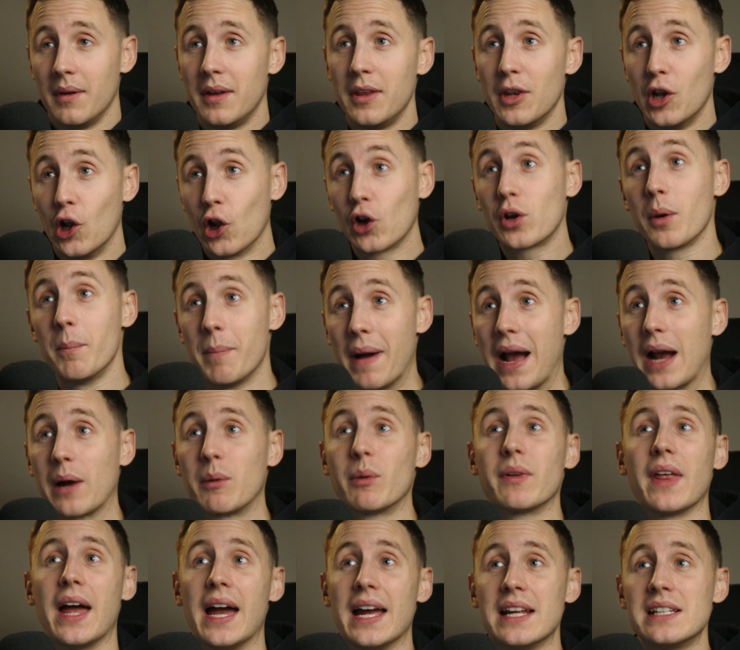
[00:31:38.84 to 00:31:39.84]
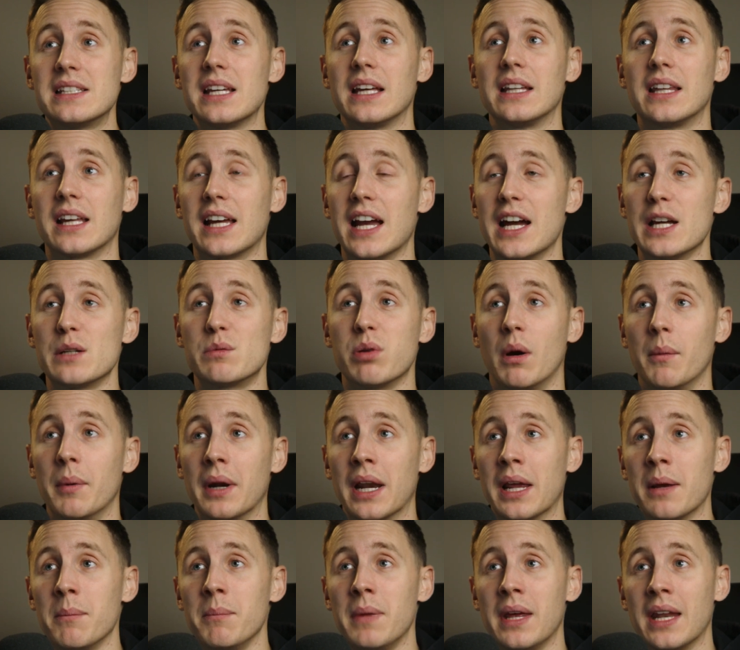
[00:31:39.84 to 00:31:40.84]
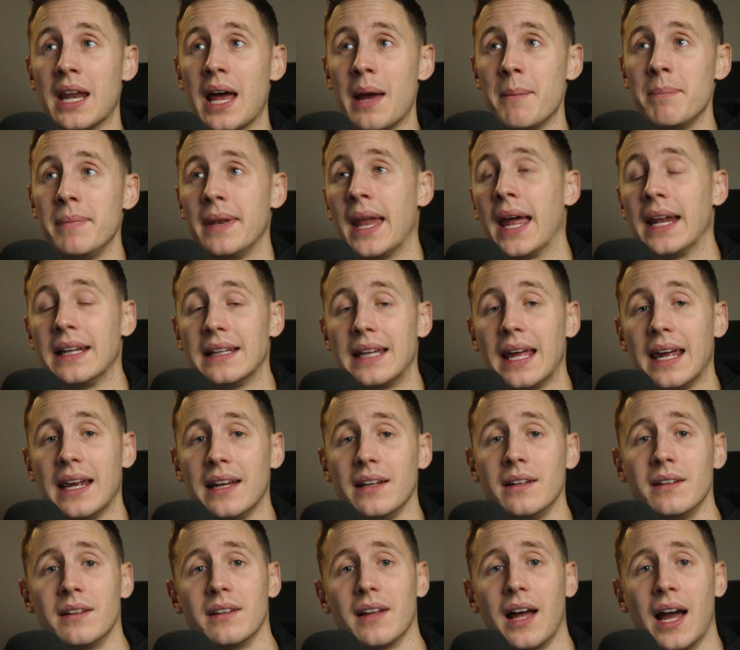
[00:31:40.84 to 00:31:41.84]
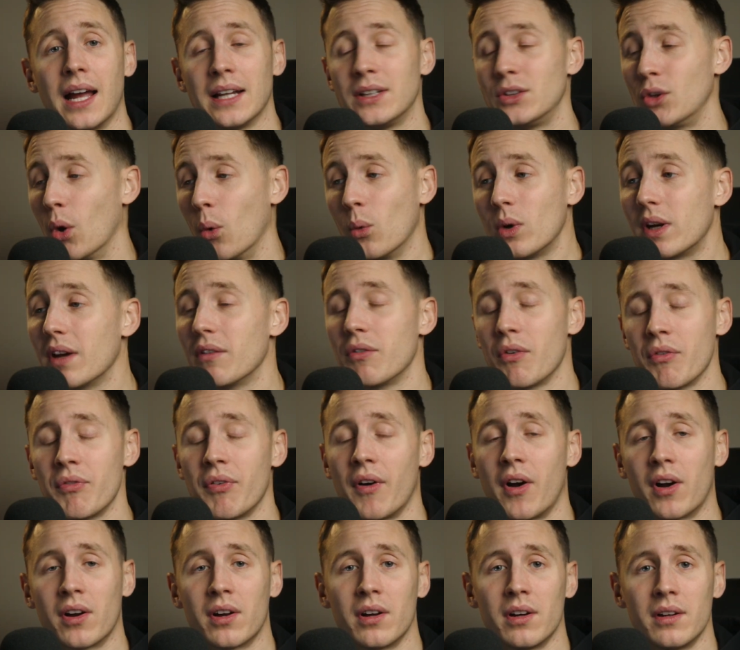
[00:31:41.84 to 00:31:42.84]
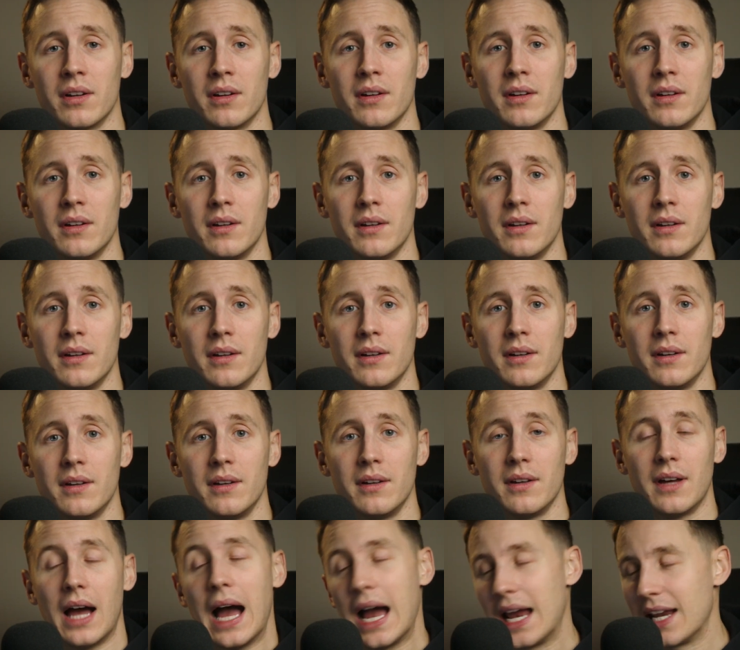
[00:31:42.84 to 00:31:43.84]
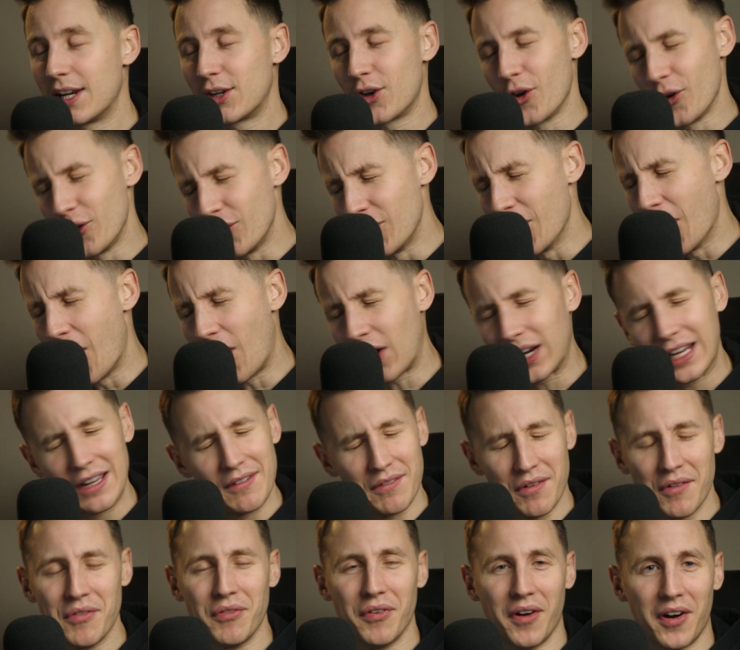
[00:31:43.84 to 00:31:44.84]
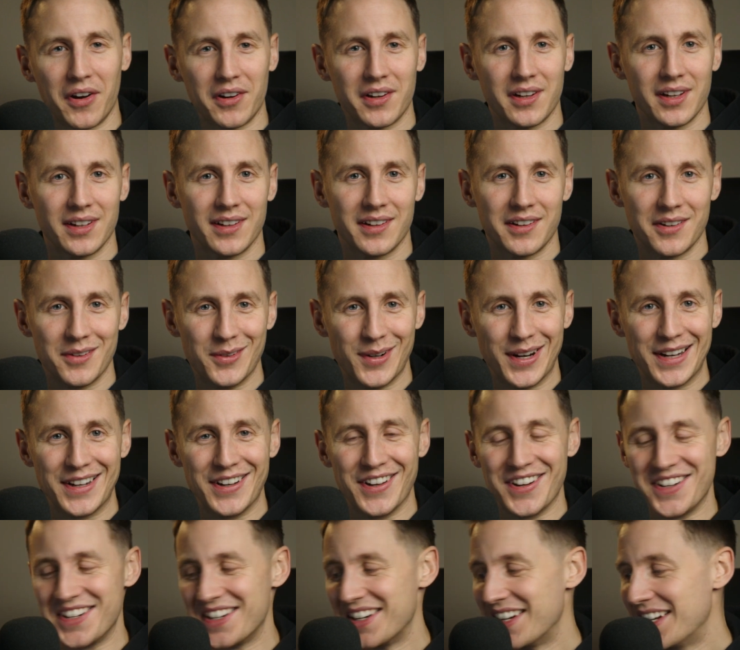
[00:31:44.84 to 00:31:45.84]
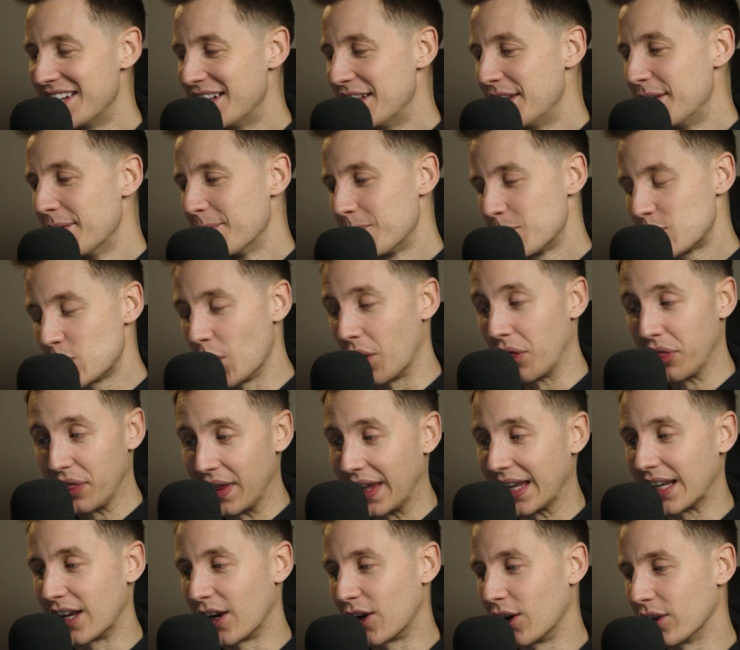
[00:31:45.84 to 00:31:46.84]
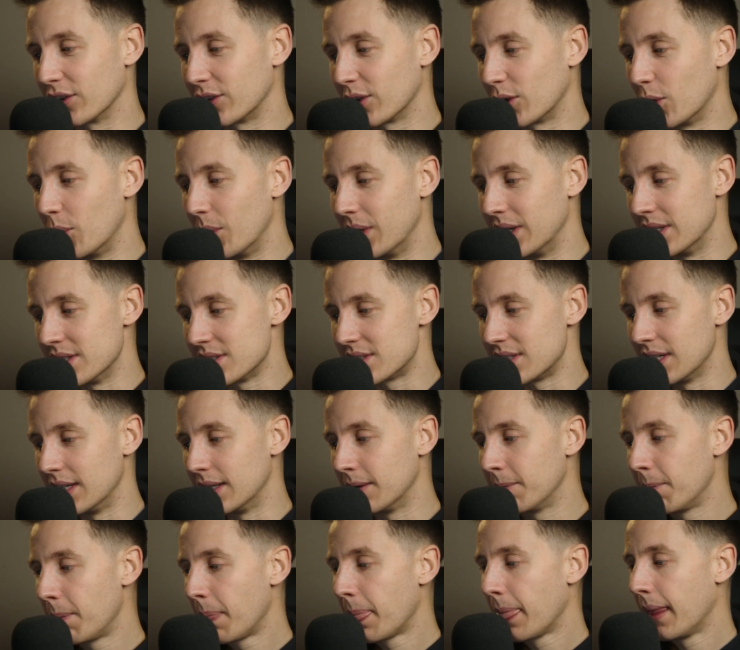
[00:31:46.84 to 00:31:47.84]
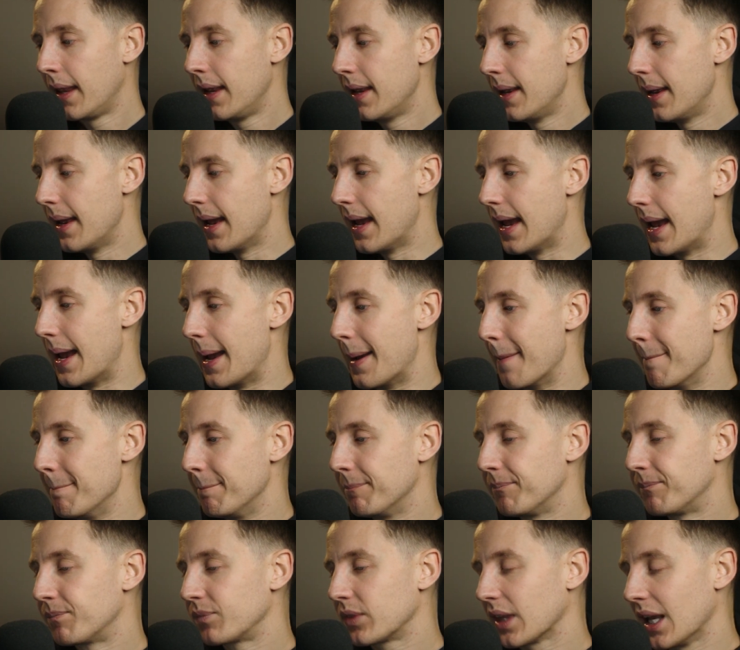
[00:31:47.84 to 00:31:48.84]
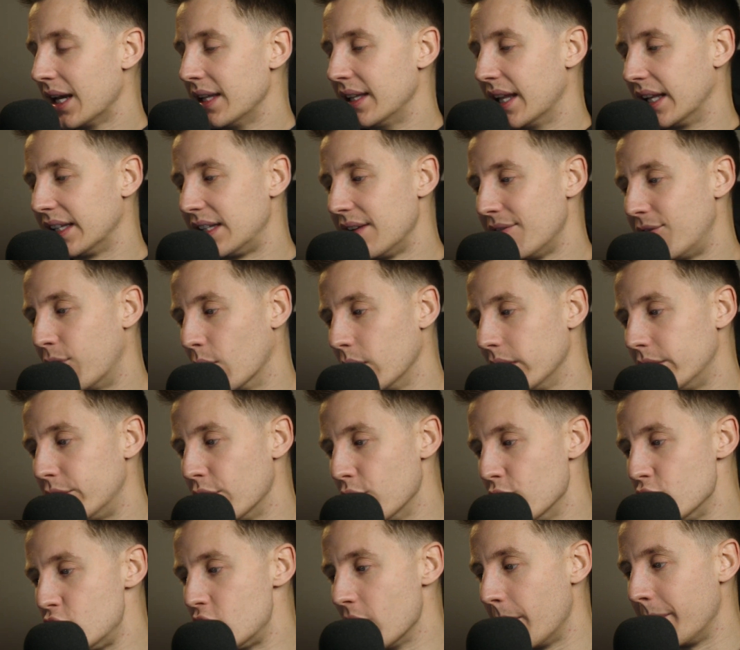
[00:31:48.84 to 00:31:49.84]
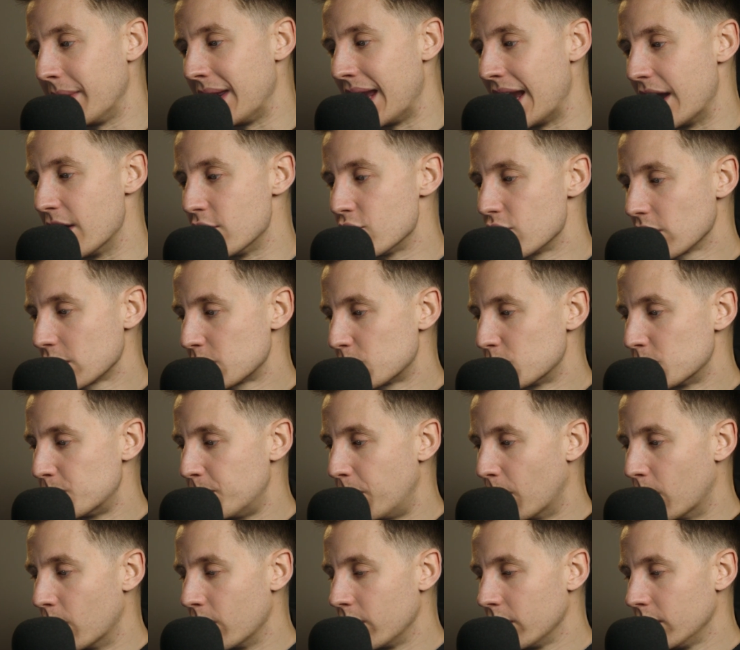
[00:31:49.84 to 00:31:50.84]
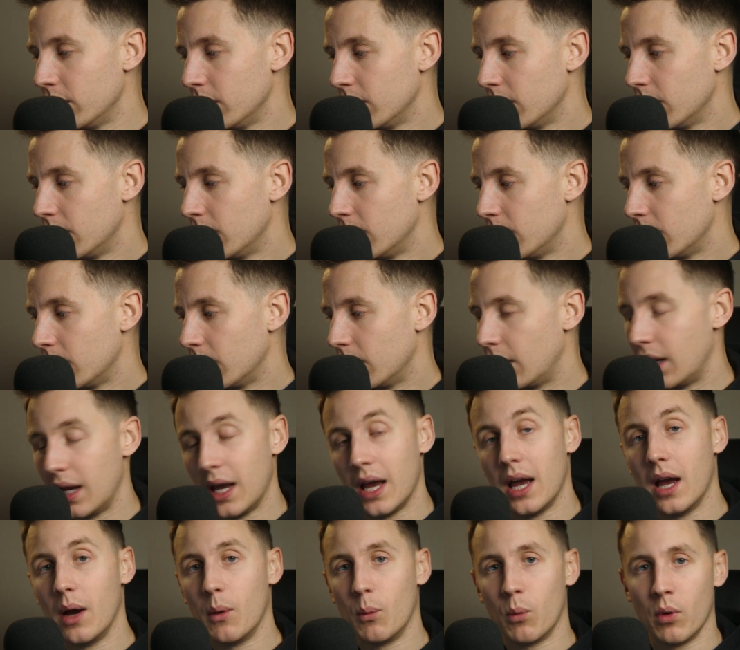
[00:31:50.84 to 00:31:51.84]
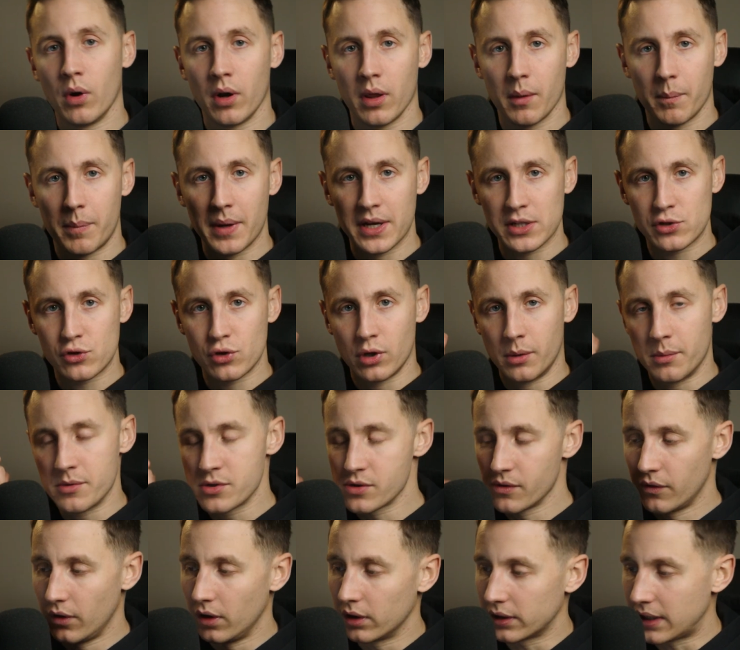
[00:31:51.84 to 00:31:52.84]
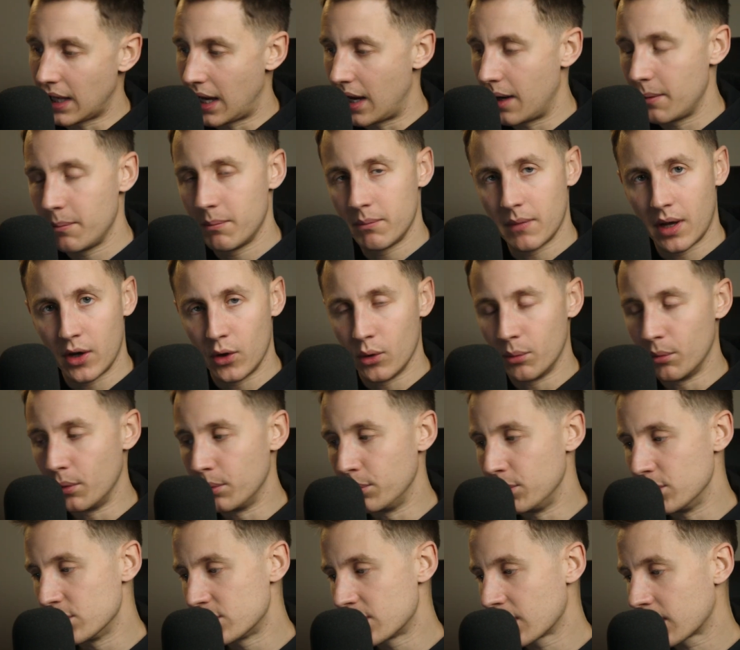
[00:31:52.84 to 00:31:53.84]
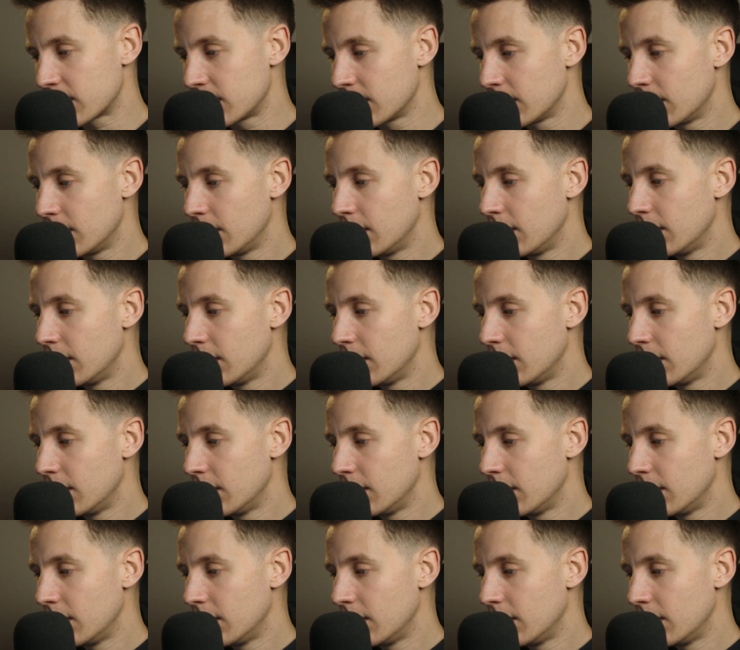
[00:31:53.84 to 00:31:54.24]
looking back with hindsight, the guy's probably like, mate, I'm 19. I don't give a fuck. I could not give a fuck right now. So I think I got to go in and see it. In 1942, Jimi Hendrix was born. One of the best drummers of all time. I know my music.